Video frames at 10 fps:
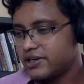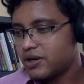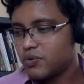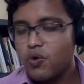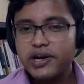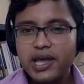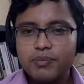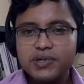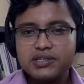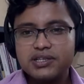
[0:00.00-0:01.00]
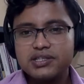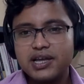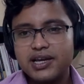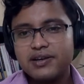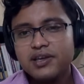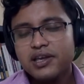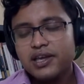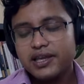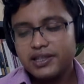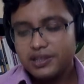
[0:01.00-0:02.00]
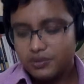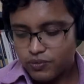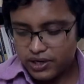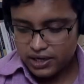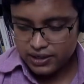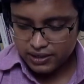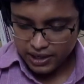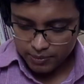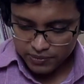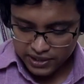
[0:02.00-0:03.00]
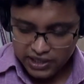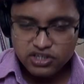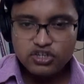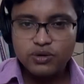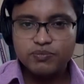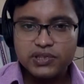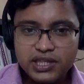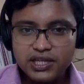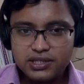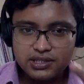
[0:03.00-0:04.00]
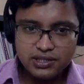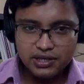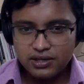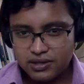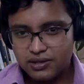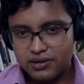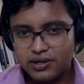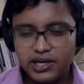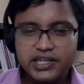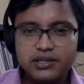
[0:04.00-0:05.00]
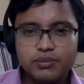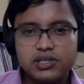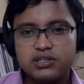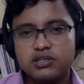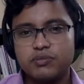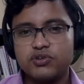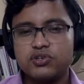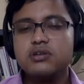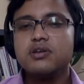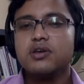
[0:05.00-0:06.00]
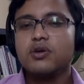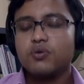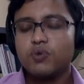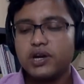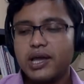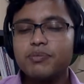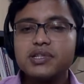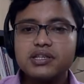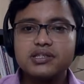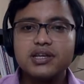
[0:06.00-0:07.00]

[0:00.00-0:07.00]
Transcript: Now, what happens is that in application of this in rateable distribution, what happens is